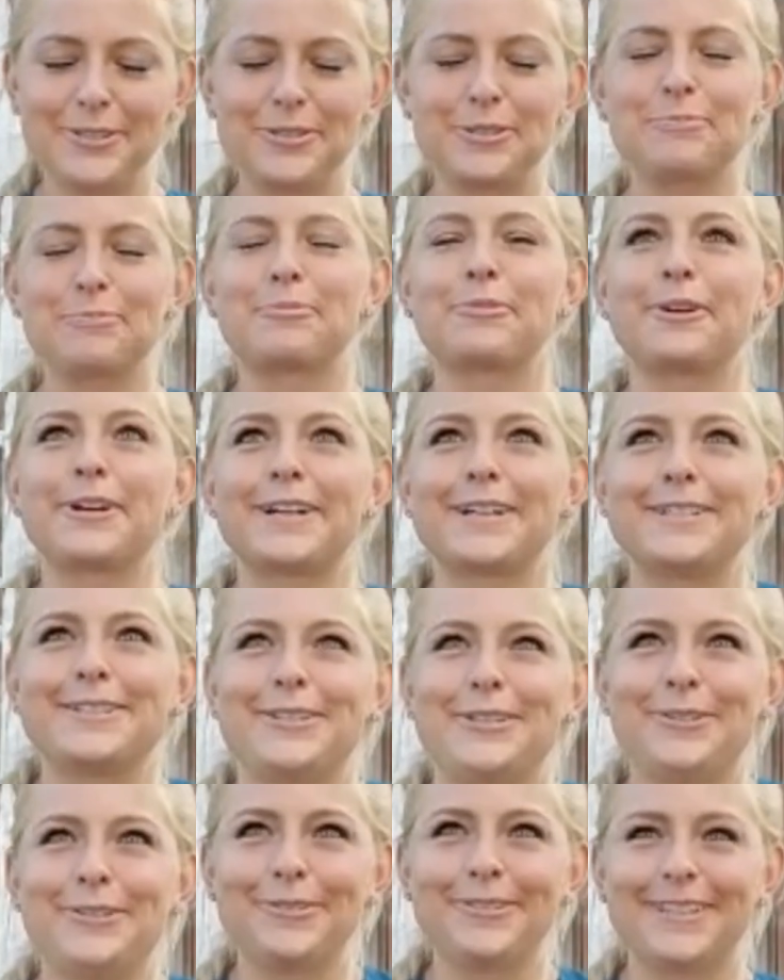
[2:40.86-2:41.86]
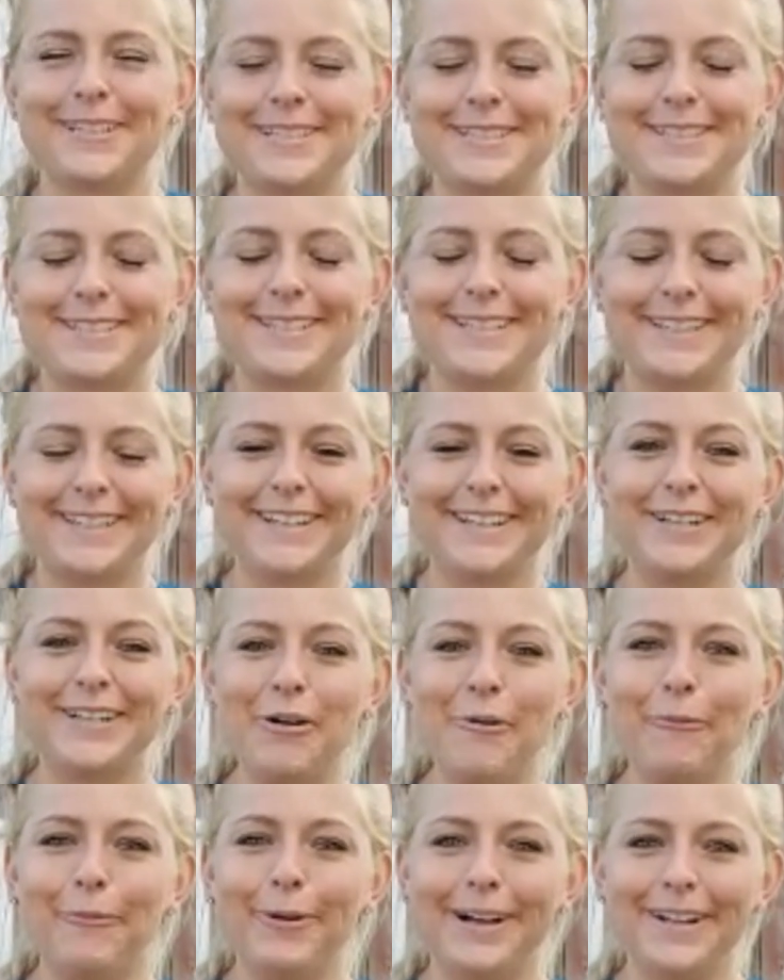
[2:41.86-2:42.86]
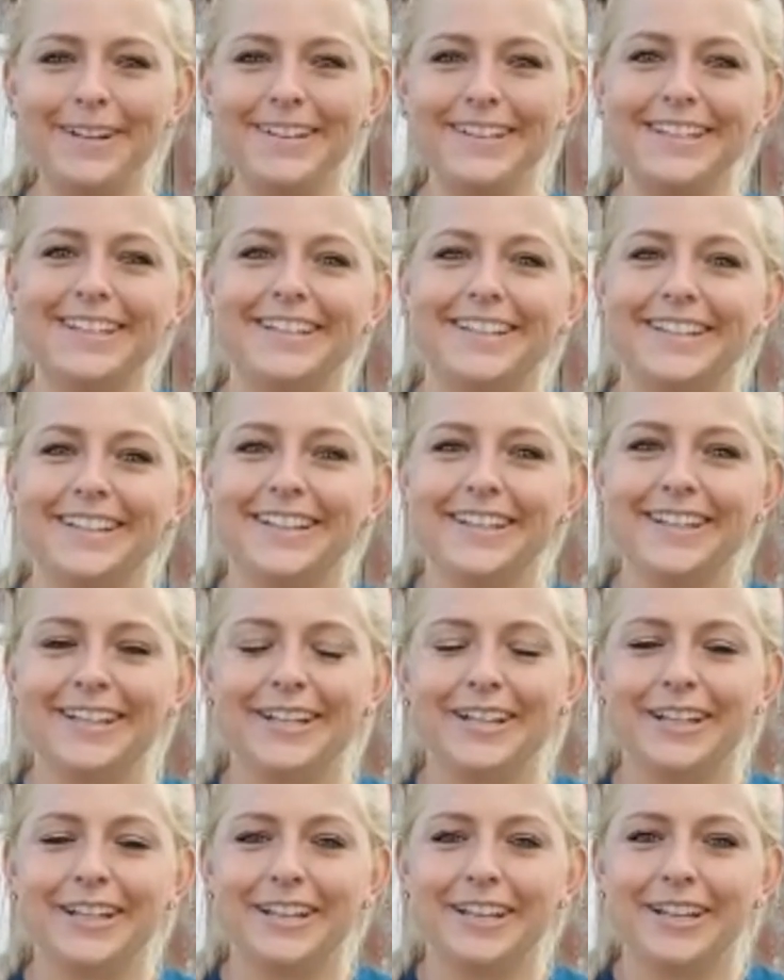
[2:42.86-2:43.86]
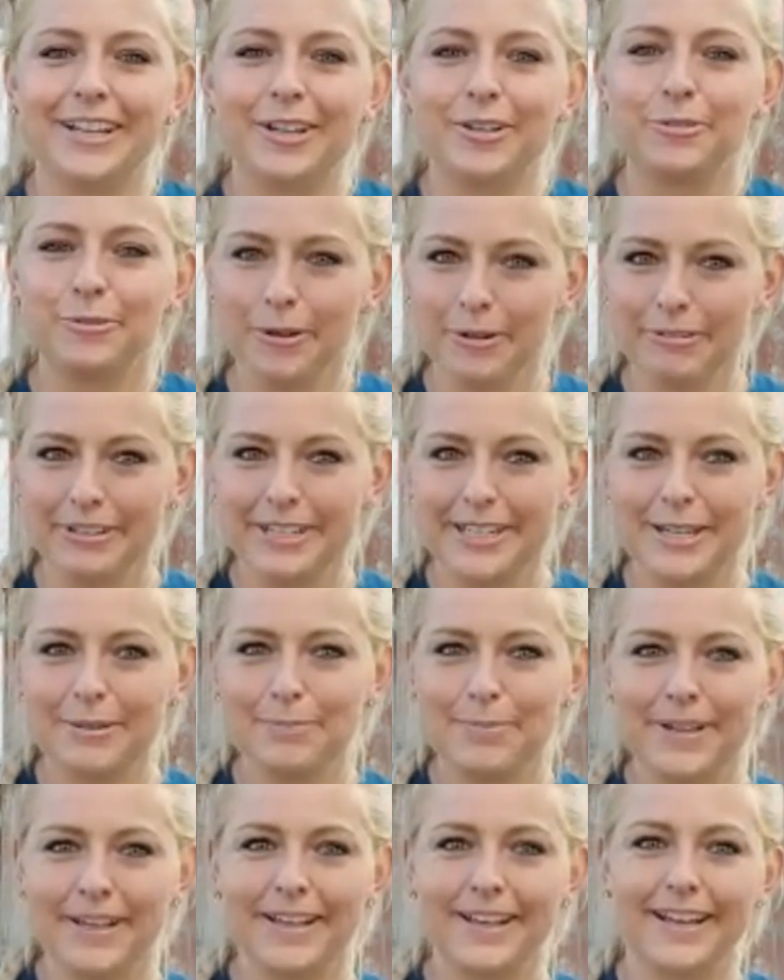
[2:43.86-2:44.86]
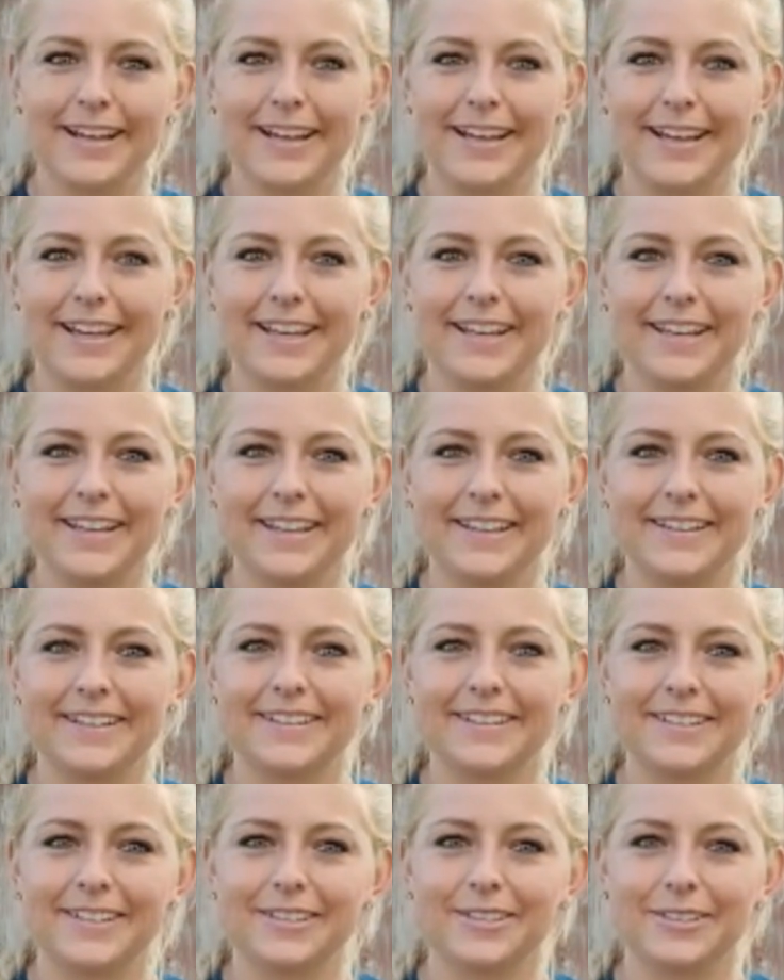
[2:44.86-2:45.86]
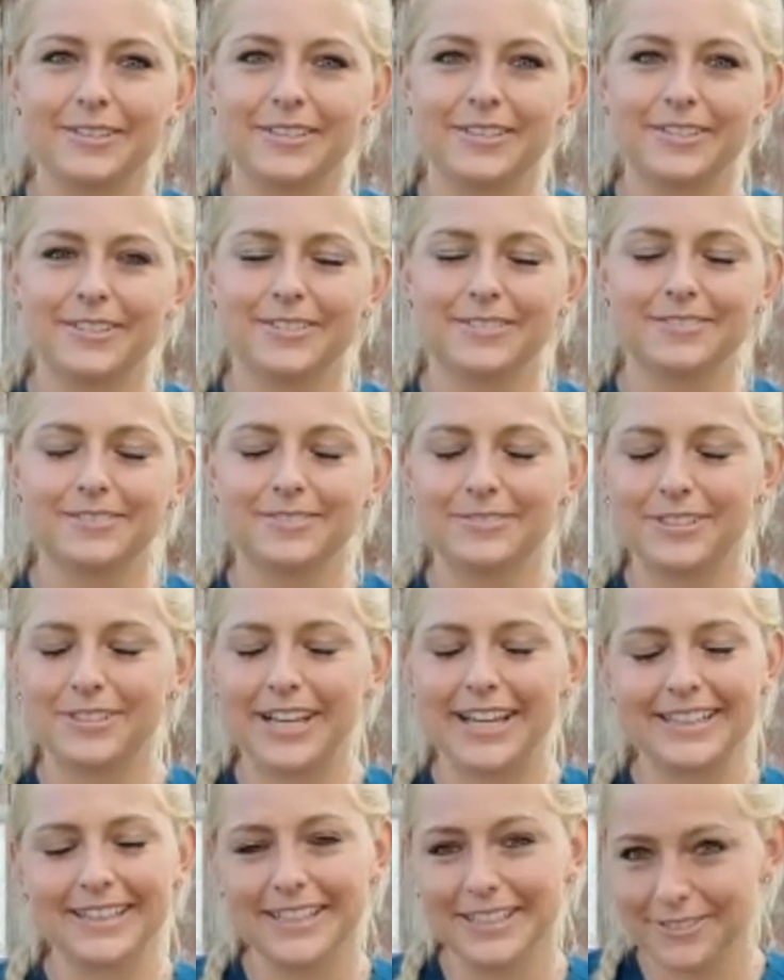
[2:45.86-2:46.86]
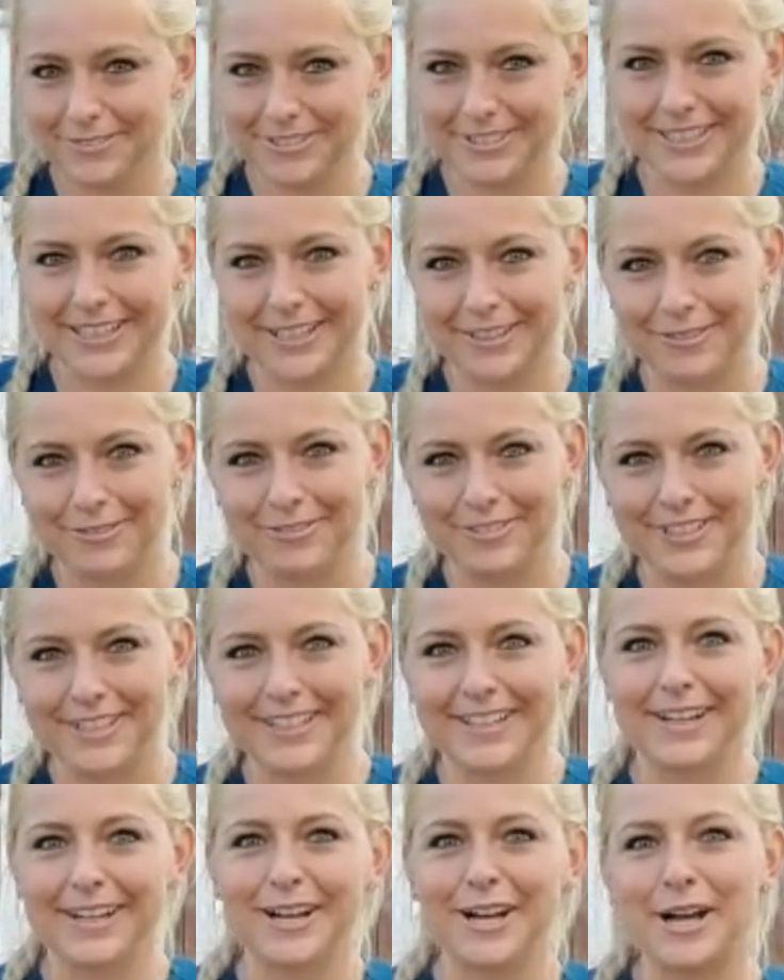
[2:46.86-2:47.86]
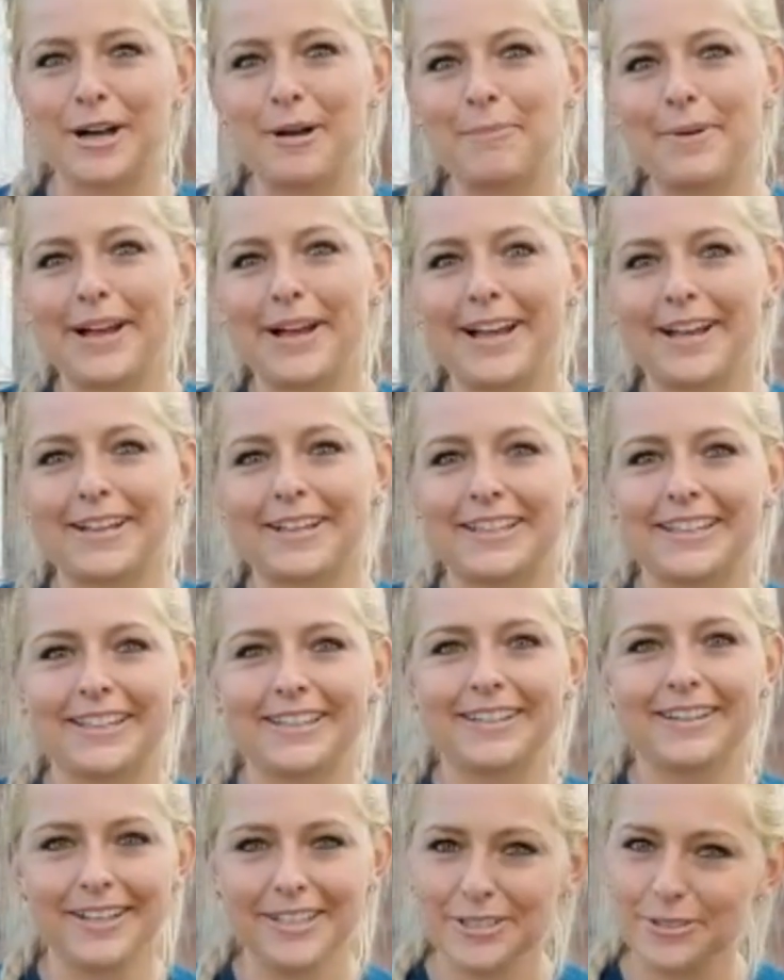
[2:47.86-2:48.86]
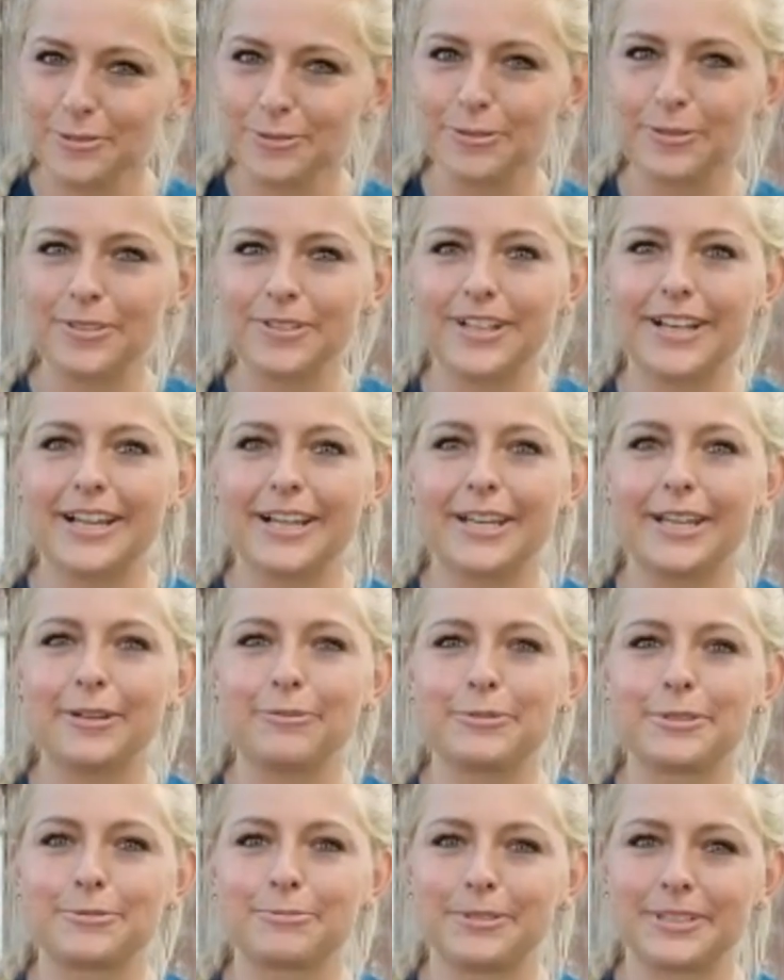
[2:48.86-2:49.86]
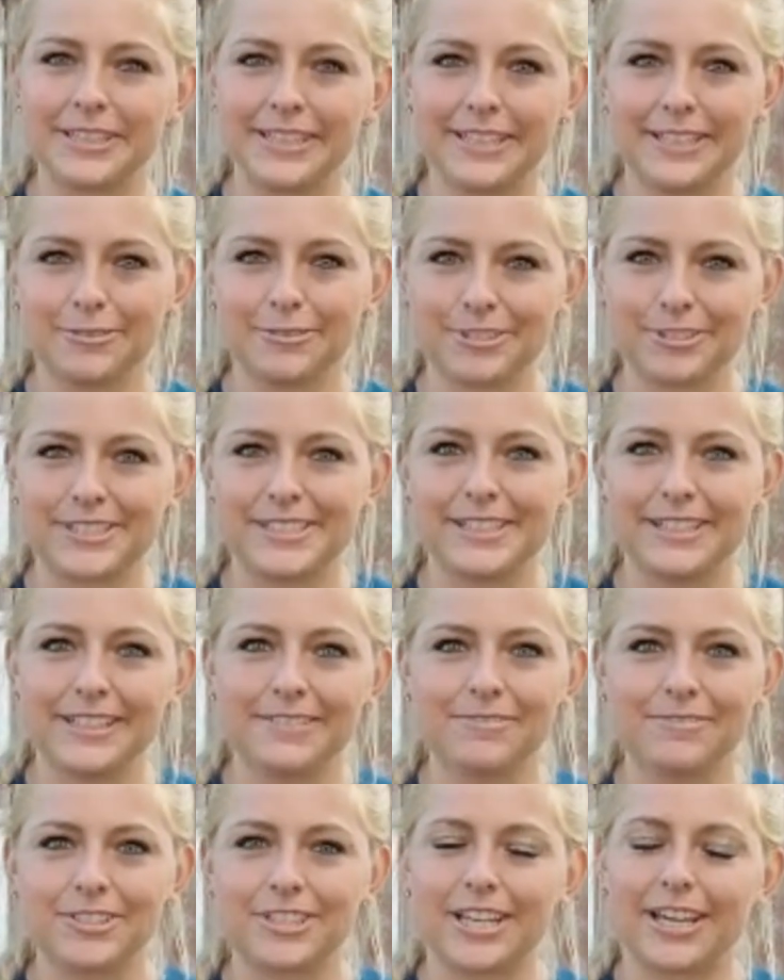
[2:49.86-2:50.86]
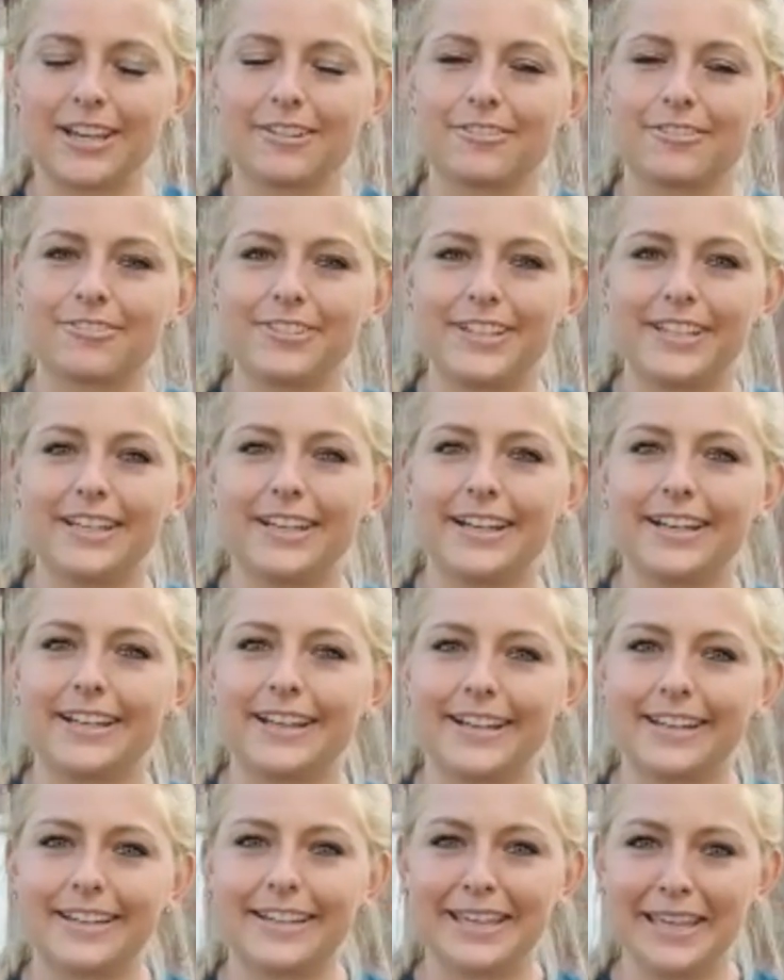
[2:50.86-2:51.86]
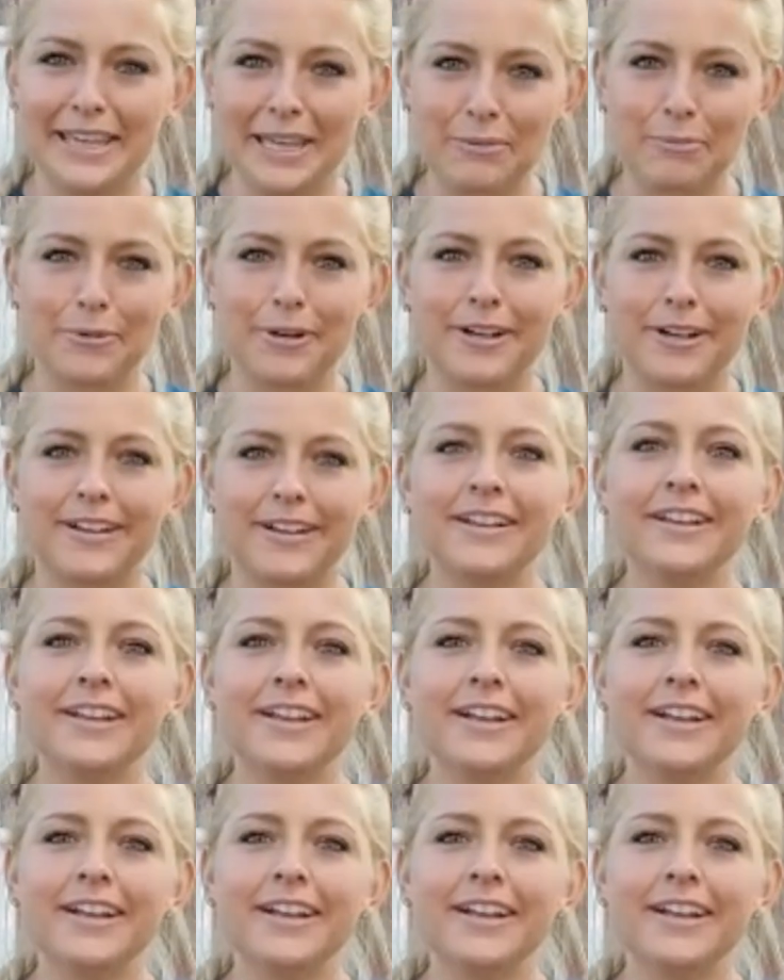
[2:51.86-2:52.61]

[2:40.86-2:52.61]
to surprise you. Let's see. Well, growing up, I I like photography. Um, in high school, I was really interested in photography. I got a camera,